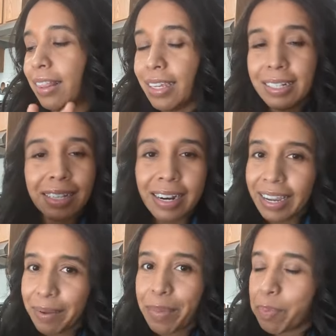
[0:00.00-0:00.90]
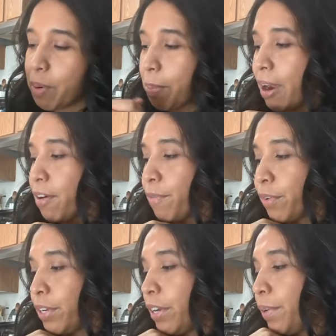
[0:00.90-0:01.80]
things that I could be prepared
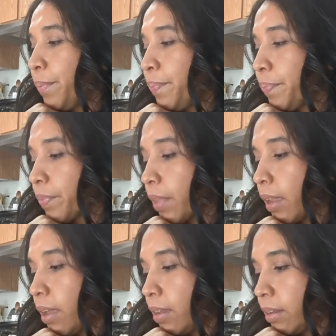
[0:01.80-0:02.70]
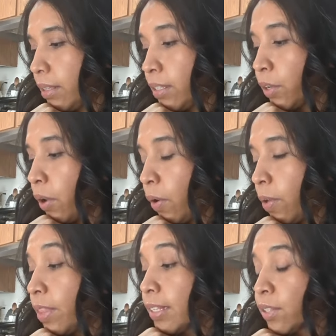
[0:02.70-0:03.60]
for, you know? That's
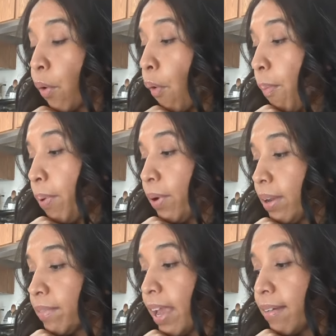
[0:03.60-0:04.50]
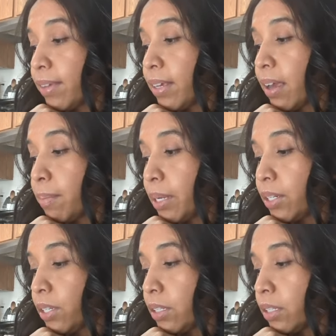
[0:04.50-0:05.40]
the whole point of having a
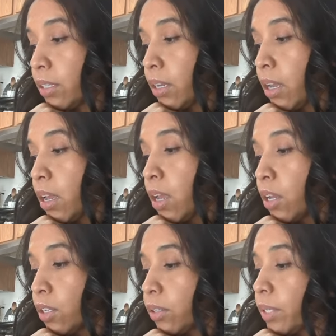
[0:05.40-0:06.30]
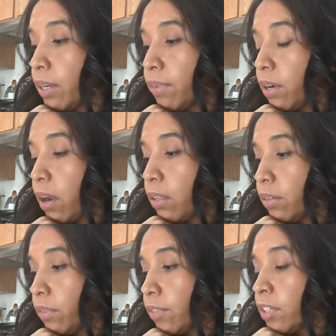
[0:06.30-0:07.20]
budget. So we covered all
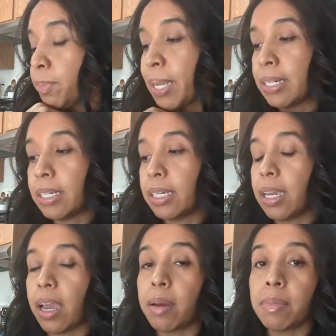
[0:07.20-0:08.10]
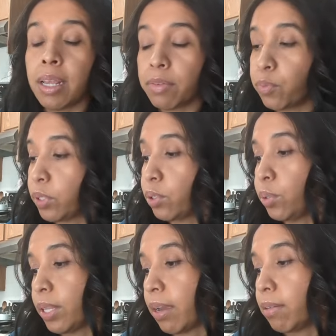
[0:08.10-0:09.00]
of our spending. I'm left with
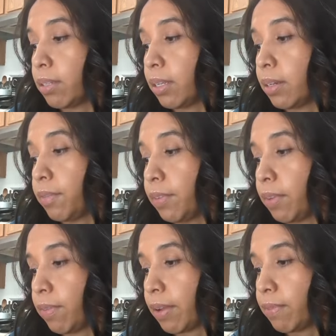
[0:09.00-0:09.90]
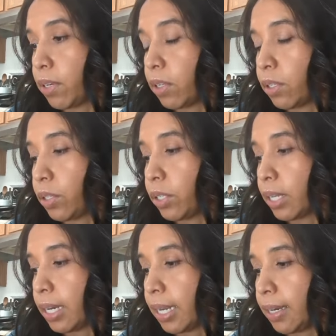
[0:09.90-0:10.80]

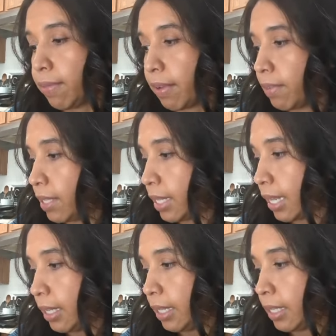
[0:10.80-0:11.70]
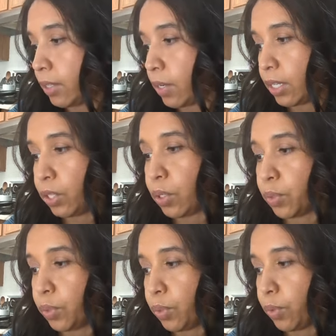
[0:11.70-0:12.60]
$2,055.85. So let's go
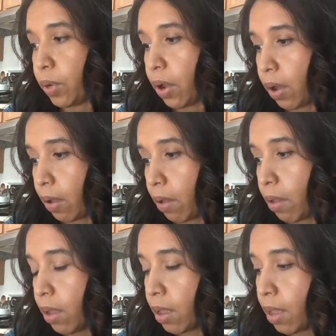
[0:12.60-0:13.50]
to all.